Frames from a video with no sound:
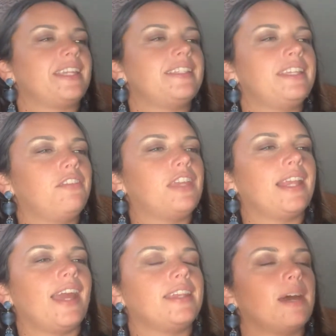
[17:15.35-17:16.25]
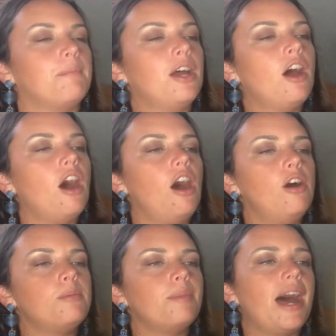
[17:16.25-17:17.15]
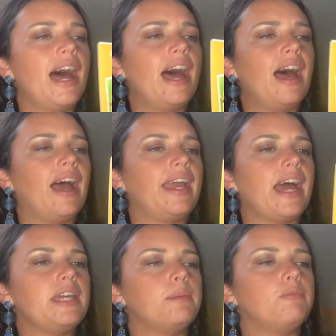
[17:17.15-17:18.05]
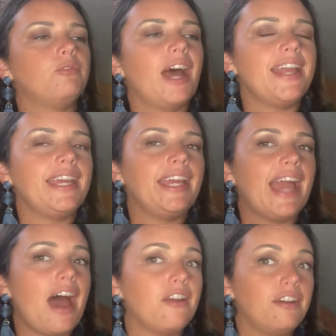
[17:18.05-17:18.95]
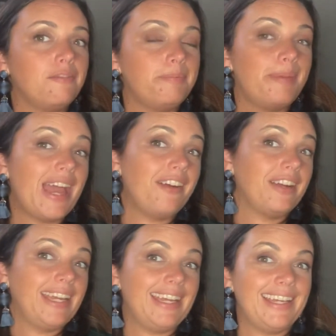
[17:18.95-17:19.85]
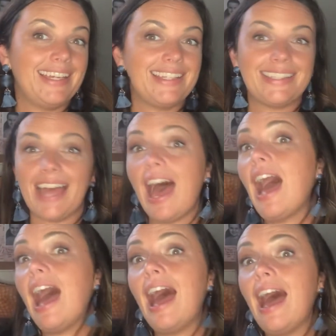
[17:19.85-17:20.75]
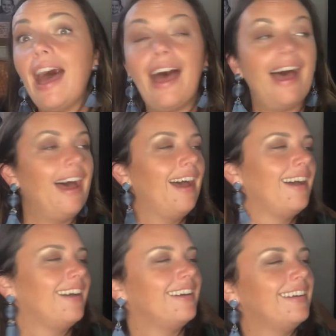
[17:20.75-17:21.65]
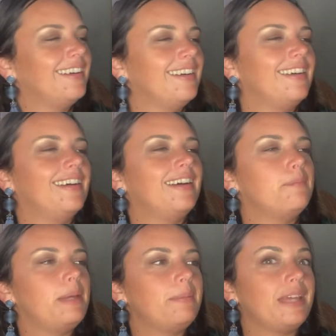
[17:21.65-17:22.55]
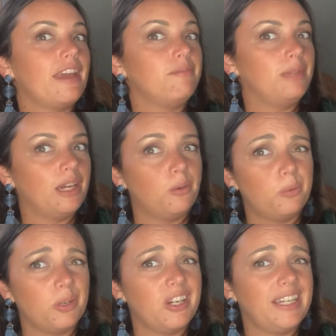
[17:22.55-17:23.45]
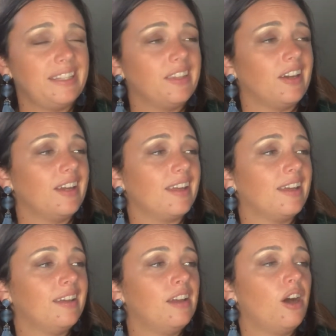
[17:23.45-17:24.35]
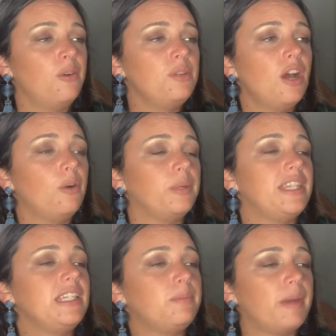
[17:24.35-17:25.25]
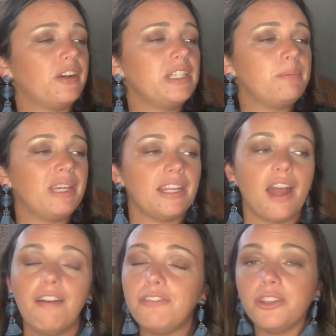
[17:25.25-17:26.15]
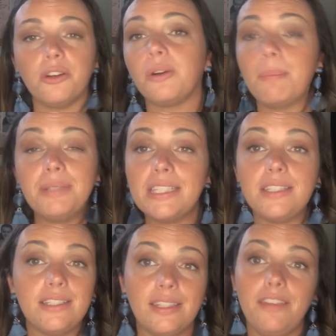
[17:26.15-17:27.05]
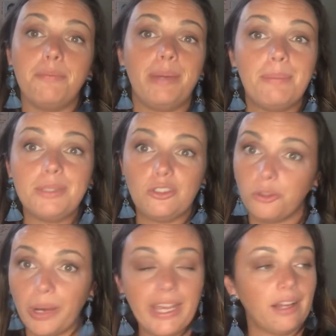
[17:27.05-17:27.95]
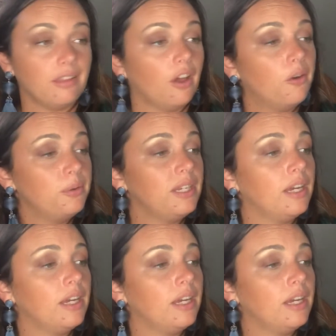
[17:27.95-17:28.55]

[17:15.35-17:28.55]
Let's see if they like them. Oh my, I am running out of berries. Ah! Pip gave me a worried look. Oh no, would these berries be enough for the Grumplets to leave Pip's Joy alone?